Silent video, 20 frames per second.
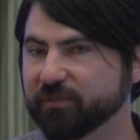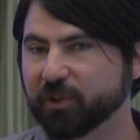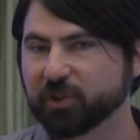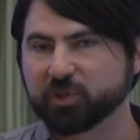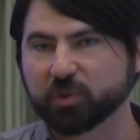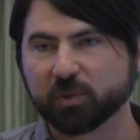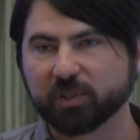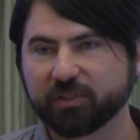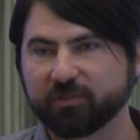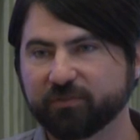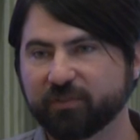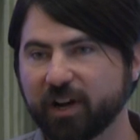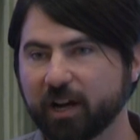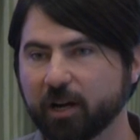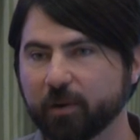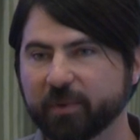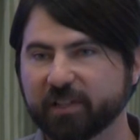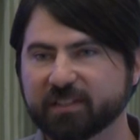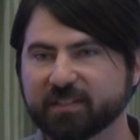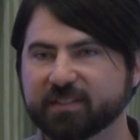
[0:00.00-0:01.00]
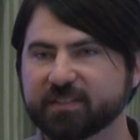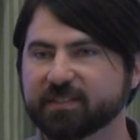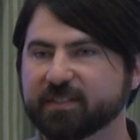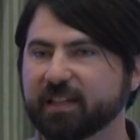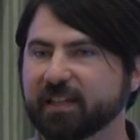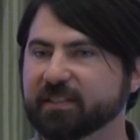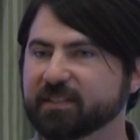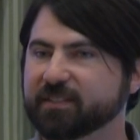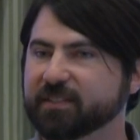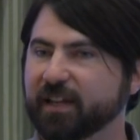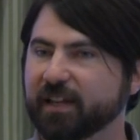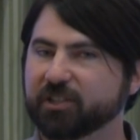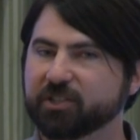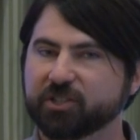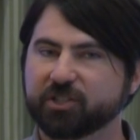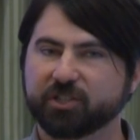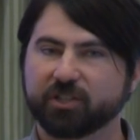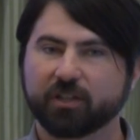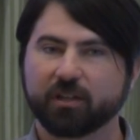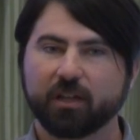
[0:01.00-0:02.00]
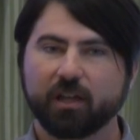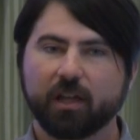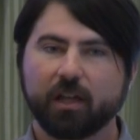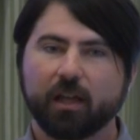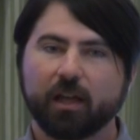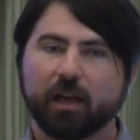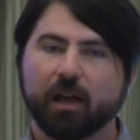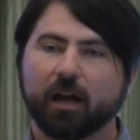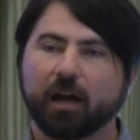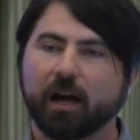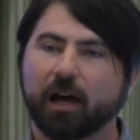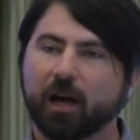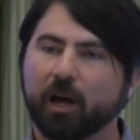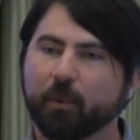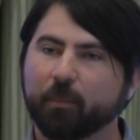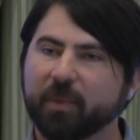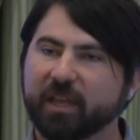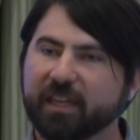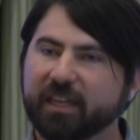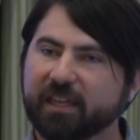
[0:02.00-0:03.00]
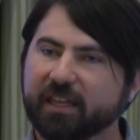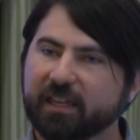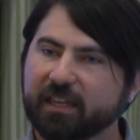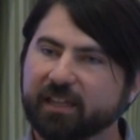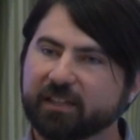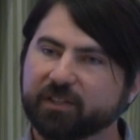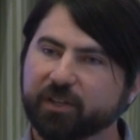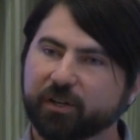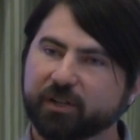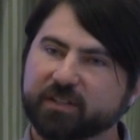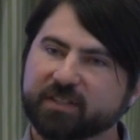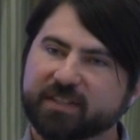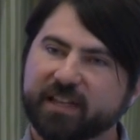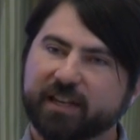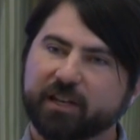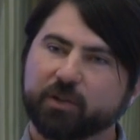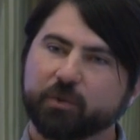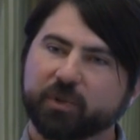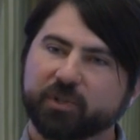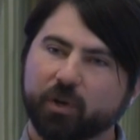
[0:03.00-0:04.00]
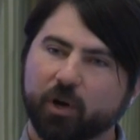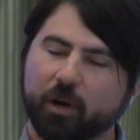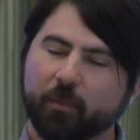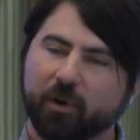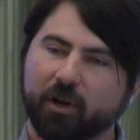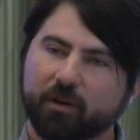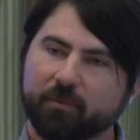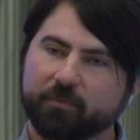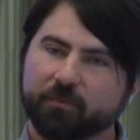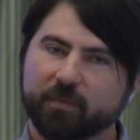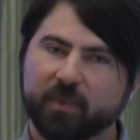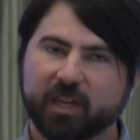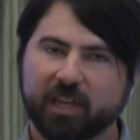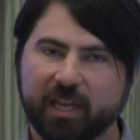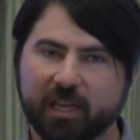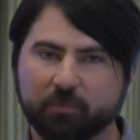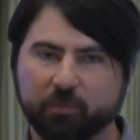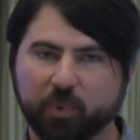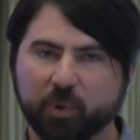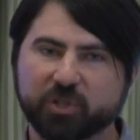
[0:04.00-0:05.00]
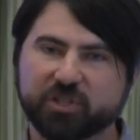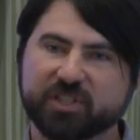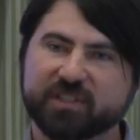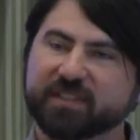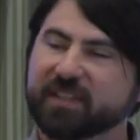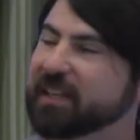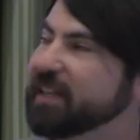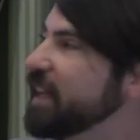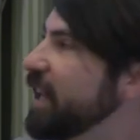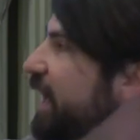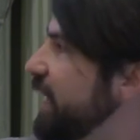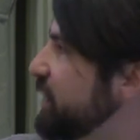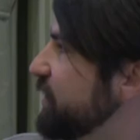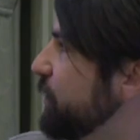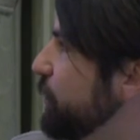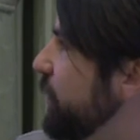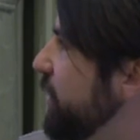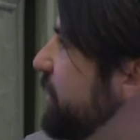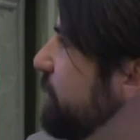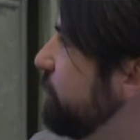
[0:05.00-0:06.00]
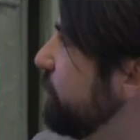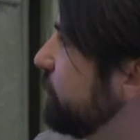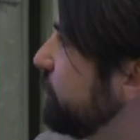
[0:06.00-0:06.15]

virtual environments and such. Um, it turns that into a tarball, it pushes it into S3,